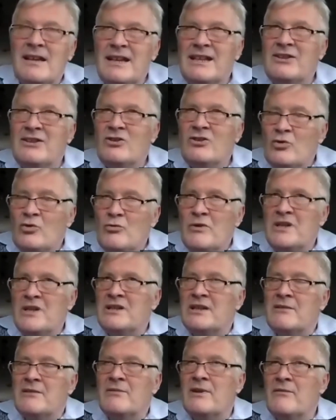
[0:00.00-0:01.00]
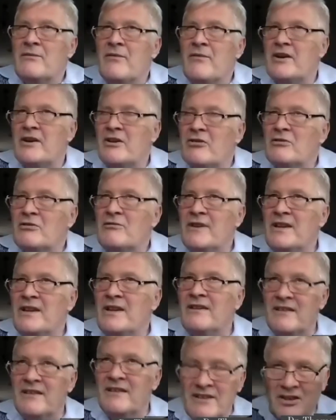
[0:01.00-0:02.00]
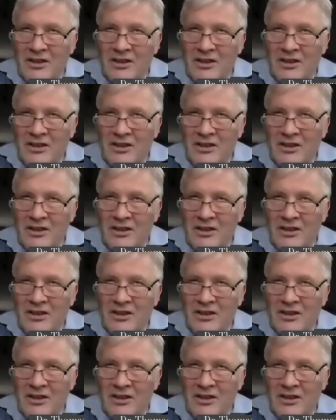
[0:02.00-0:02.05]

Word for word: intuitively very convincing.